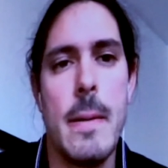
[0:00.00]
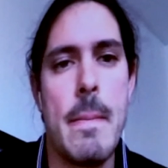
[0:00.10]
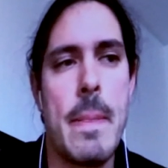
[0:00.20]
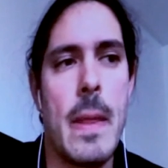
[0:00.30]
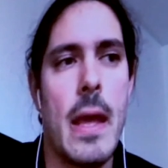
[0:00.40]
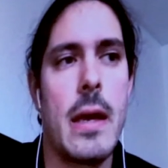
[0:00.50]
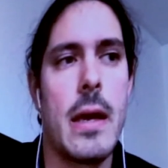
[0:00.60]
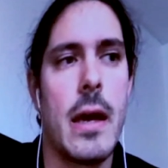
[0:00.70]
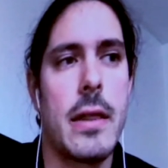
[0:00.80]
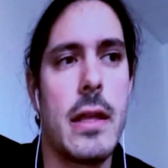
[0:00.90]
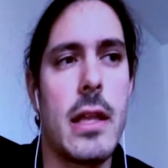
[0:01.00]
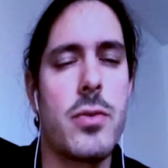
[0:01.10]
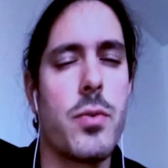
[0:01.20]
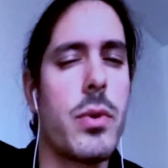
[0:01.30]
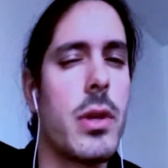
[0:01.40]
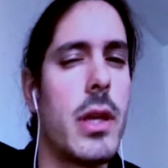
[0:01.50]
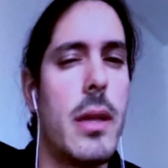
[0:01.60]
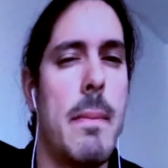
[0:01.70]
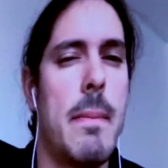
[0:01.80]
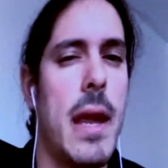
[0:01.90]
and I think that's really the
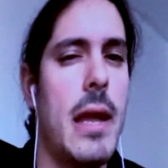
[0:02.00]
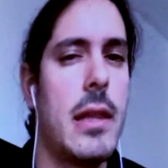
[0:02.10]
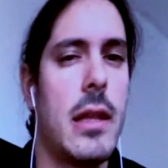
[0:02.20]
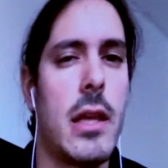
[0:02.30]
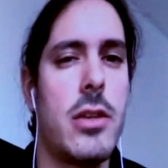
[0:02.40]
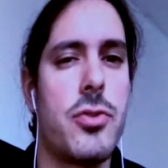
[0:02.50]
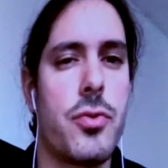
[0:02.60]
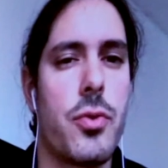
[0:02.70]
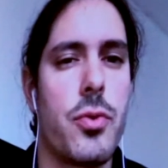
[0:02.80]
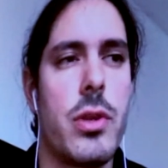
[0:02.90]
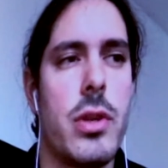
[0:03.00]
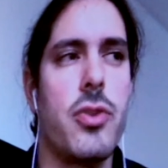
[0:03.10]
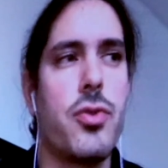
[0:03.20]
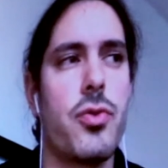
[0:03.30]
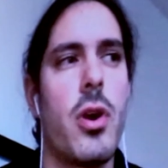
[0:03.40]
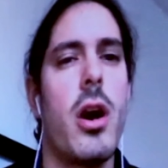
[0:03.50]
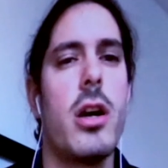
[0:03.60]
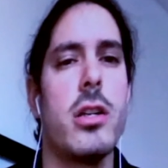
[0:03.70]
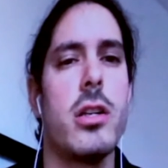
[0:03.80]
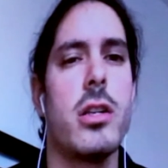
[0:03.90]
main thing that draws
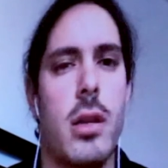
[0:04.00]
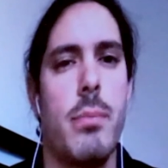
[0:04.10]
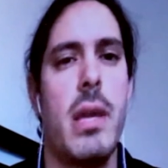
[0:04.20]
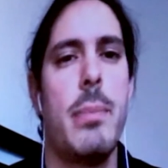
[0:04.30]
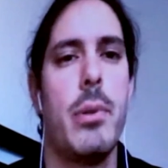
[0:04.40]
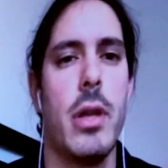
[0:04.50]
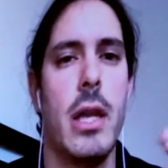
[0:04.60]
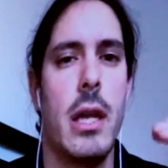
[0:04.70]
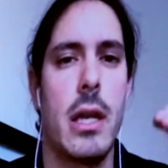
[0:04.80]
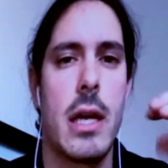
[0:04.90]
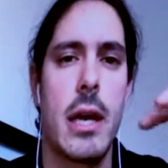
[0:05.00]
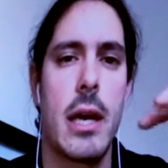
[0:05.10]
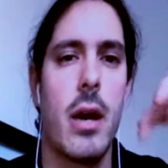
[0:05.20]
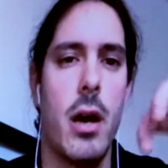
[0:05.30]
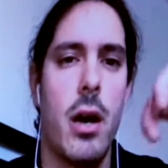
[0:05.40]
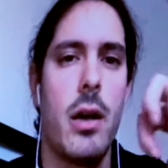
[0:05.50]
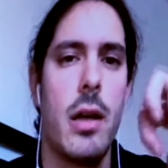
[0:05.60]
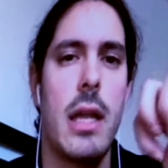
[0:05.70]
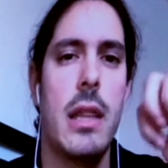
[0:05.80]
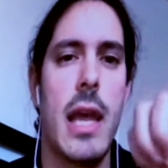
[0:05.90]
people in, kind of
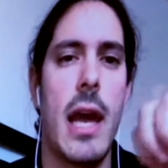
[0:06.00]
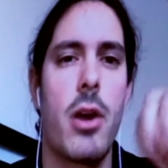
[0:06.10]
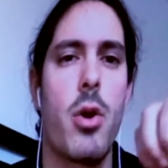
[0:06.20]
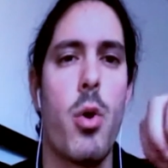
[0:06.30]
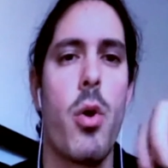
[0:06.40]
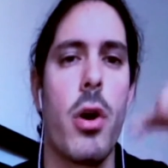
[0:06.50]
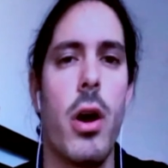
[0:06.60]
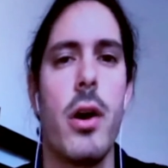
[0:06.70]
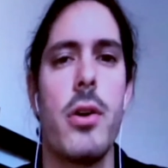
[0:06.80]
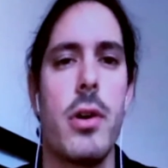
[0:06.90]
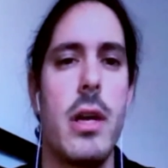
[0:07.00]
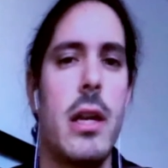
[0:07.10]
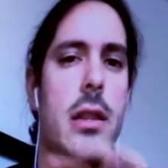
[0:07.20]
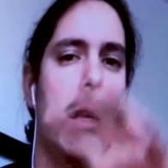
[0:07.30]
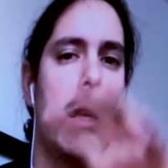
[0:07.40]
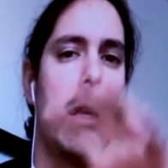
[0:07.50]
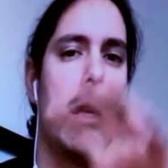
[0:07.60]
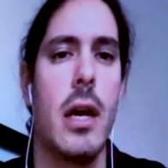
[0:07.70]
in that core underneath the